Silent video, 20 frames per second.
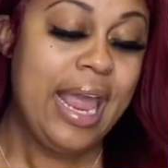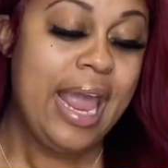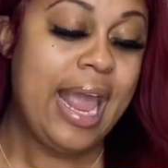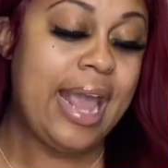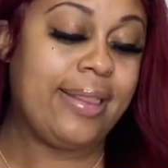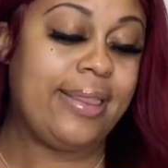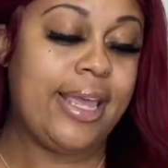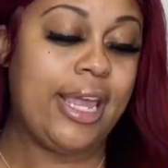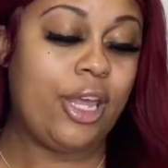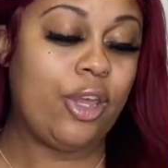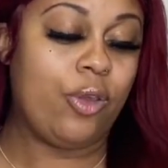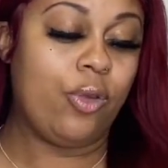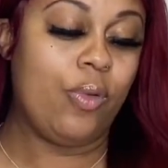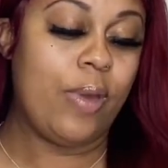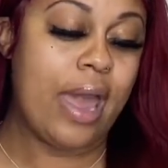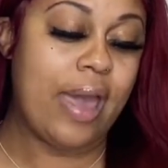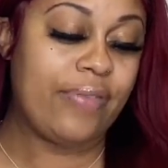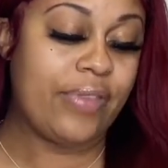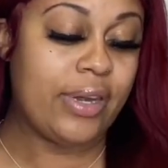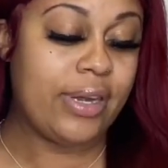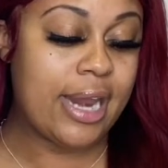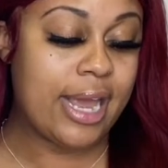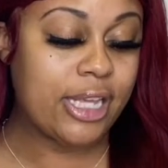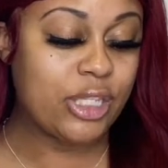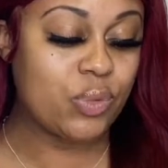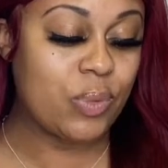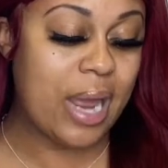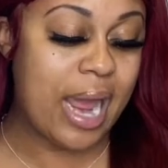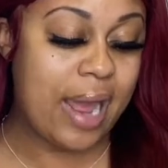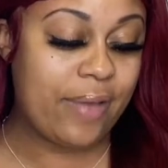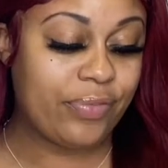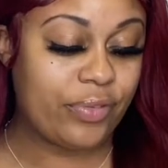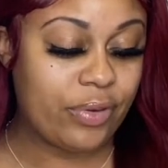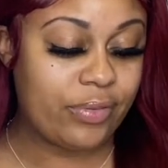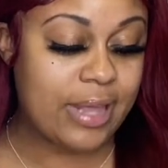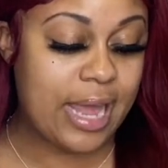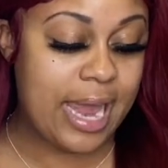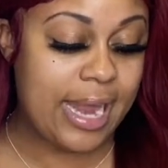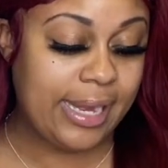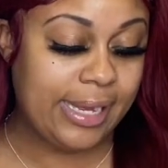And then you have the next one after
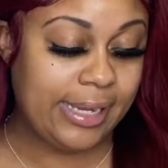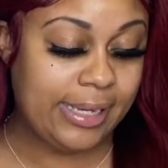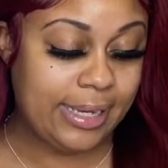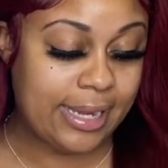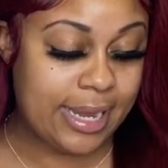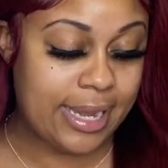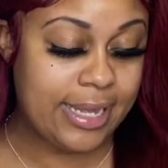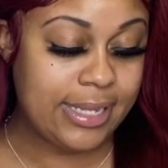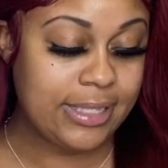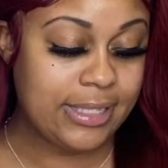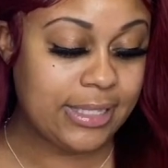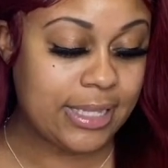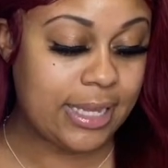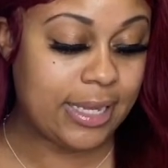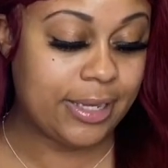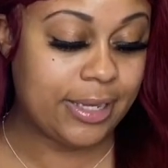that is